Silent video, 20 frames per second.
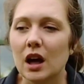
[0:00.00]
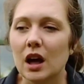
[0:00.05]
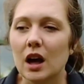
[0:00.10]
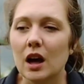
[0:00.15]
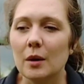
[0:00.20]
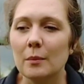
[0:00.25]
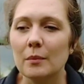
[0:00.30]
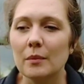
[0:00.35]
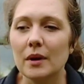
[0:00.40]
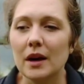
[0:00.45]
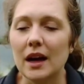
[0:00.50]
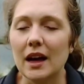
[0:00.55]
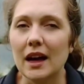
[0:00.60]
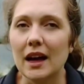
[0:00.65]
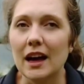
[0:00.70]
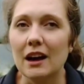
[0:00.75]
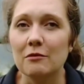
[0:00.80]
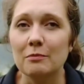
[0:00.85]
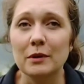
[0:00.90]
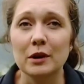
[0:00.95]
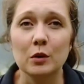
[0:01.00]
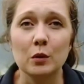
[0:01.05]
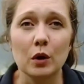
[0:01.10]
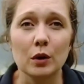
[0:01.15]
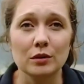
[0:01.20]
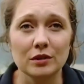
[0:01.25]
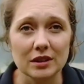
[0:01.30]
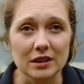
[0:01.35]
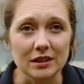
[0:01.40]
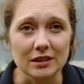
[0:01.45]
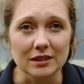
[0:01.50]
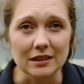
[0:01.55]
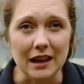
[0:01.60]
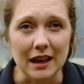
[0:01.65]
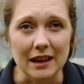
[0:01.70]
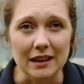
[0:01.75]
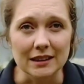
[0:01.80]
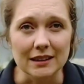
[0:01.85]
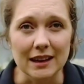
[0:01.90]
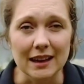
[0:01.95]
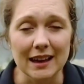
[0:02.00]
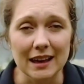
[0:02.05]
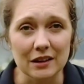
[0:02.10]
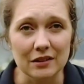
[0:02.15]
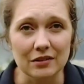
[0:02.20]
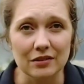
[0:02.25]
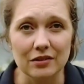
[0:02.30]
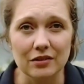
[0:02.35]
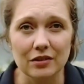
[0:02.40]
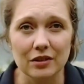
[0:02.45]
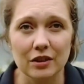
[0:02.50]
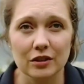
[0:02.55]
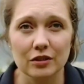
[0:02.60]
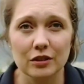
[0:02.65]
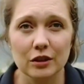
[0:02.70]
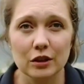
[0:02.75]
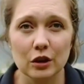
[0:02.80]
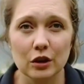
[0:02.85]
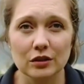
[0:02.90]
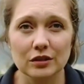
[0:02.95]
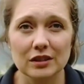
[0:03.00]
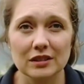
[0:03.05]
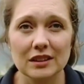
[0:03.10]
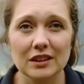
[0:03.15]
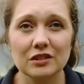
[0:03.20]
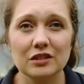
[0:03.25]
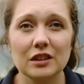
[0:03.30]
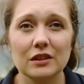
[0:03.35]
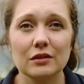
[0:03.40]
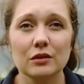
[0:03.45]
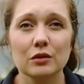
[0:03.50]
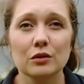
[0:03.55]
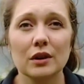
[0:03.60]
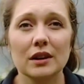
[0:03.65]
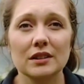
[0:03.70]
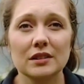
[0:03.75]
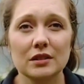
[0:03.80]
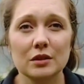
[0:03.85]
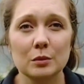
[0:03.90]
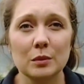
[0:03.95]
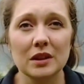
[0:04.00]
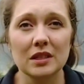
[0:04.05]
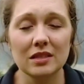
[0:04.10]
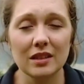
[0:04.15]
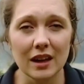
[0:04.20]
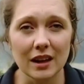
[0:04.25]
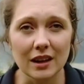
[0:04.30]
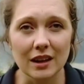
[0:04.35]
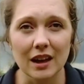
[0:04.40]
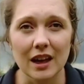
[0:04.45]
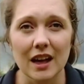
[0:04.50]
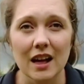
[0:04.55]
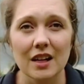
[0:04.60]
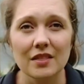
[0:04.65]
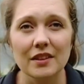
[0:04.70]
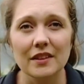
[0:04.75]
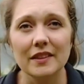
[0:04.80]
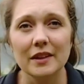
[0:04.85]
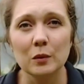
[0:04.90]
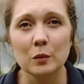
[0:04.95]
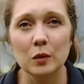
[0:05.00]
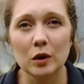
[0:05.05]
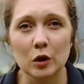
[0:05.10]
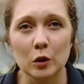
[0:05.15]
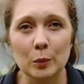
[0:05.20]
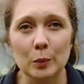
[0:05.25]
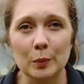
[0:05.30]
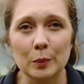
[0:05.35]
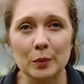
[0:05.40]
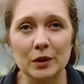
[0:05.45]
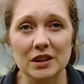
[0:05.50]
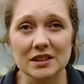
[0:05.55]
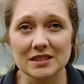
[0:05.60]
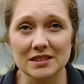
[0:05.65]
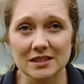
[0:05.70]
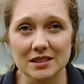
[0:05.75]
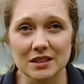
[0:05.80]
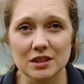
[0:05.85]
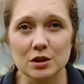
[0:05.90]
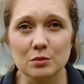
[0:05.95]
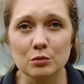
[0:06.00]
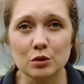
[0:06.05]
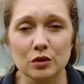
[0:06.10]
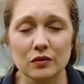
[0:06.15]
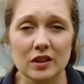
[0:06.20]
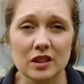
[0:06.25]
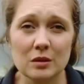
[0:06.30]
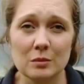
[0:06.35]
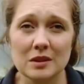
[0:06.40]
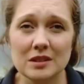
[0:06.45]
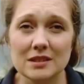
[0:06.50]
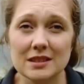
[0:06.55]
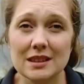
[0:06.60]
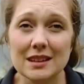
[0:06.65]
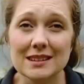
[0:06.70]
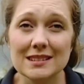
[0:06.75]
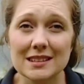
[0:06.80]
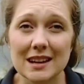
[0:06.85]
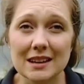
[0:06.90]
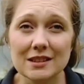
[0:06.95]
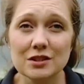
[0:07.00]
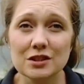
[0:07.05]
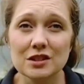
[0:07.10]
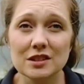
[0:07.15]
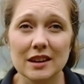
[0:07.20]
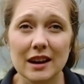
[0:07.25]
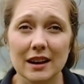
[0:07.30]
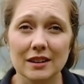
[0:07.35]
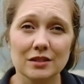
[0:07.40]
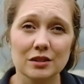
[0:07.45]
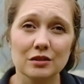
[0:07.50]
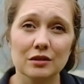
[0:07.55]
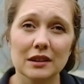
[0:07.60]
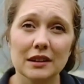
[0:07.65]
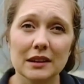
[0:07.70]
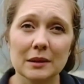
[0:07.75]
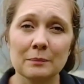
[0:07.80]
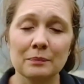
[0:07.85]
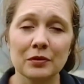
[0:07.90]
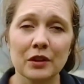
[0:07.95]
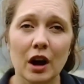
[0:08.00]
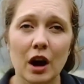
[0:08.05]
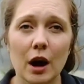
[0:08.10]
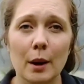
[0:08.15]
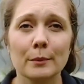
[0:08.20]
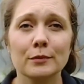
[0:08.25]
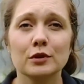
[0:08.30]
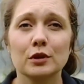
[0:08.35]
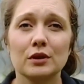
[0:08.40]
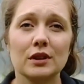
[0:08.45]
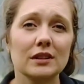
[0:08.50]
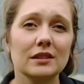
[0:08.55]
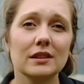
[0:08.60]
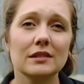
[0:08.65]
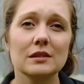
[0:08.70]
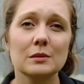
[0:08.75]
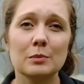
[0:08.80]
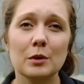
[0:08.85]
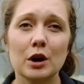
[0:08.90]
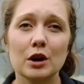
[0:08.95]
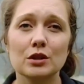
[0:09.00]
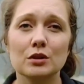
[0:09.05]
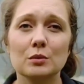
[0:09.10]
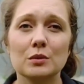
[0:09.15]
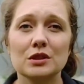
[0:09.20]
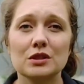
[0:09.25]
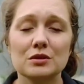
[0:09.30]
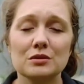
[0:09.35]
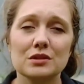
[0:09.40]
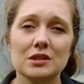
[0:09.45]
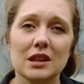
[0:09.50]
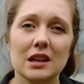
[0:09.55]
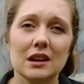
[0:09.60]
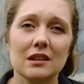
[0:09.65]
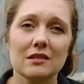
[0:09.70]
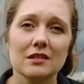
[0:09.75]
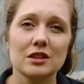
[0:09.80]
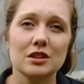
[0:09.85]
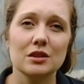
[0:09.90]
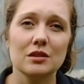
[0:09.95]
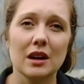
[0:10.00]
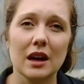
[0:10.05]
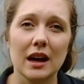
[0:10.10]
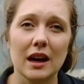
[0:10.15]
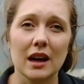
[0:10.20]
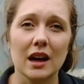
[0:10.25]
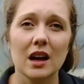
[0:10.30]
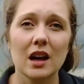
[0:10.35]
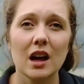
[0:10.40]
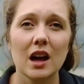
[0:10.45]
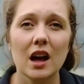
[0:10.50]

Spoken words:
have been quoted as saying that if the loss is actually even greater than we think, then they will consider moving them into the endangered category. So this is a bird that we do see here in the UK,